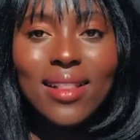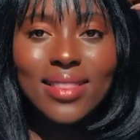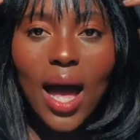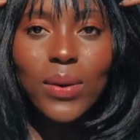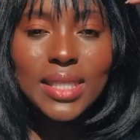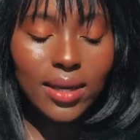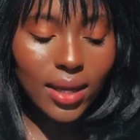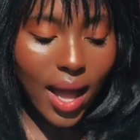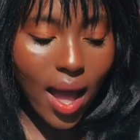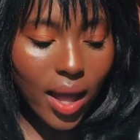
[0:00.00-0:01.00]
that was it.
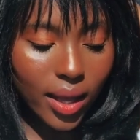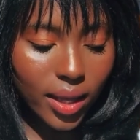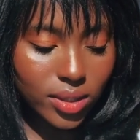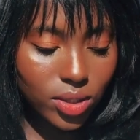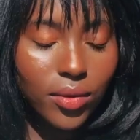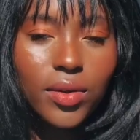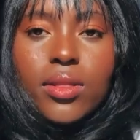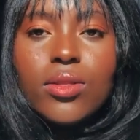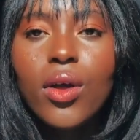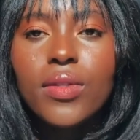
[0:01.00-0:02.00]
I don't
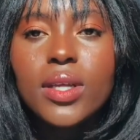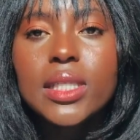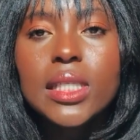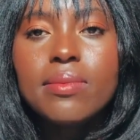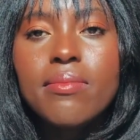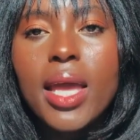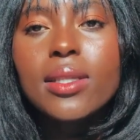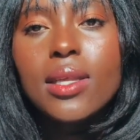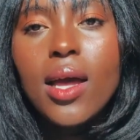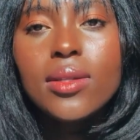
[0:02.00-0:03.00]
know if this
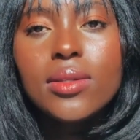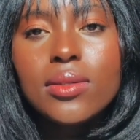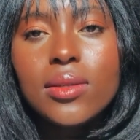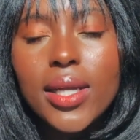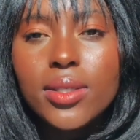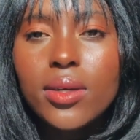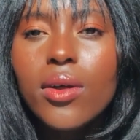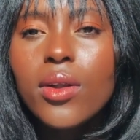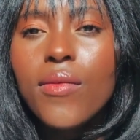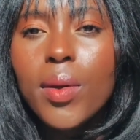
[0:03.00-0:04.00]
made sense. I
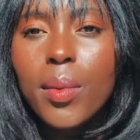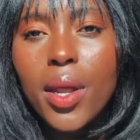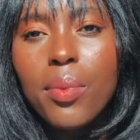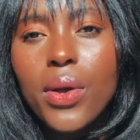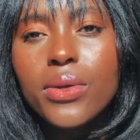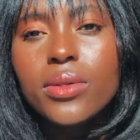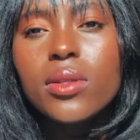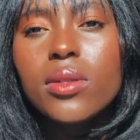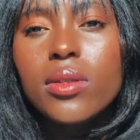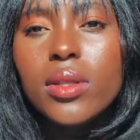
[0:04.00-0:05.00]
don't know if I'm gonna
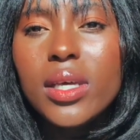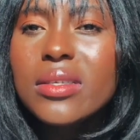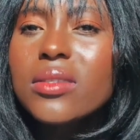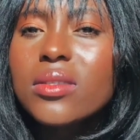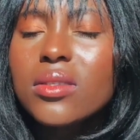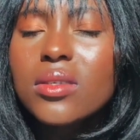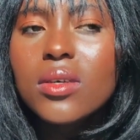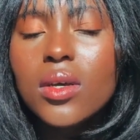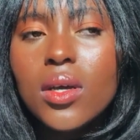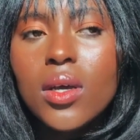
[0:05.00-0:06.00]
post this.
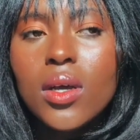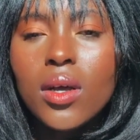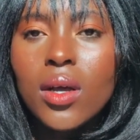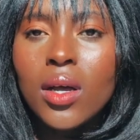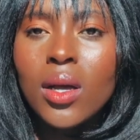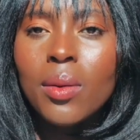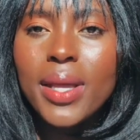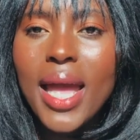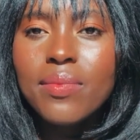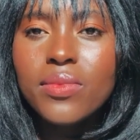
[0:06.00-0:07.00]
But
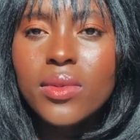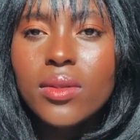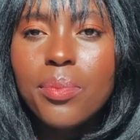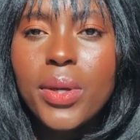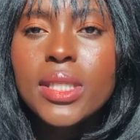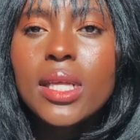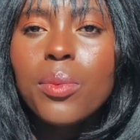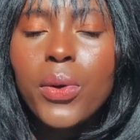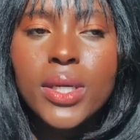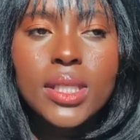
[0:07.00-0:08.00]
yeah, basically
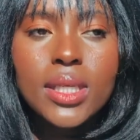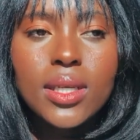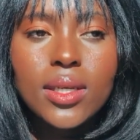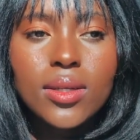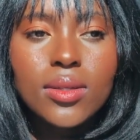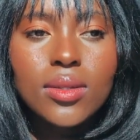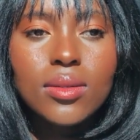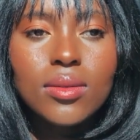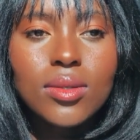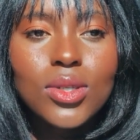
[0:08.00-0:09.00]
the point
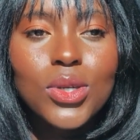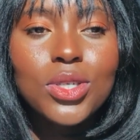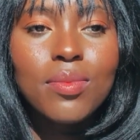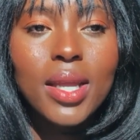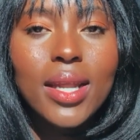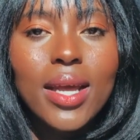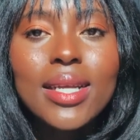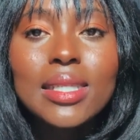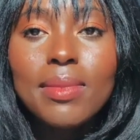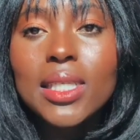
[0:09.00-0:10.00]
is social media
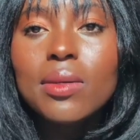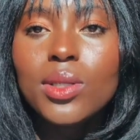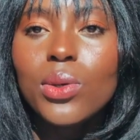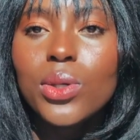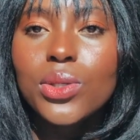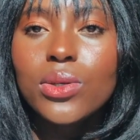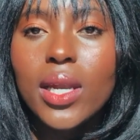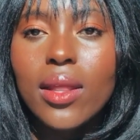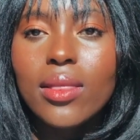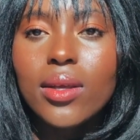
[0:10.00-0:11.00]
is meant to be social, and
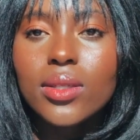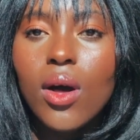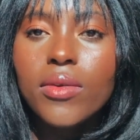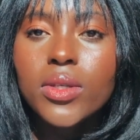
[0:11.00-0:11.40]
I think so often we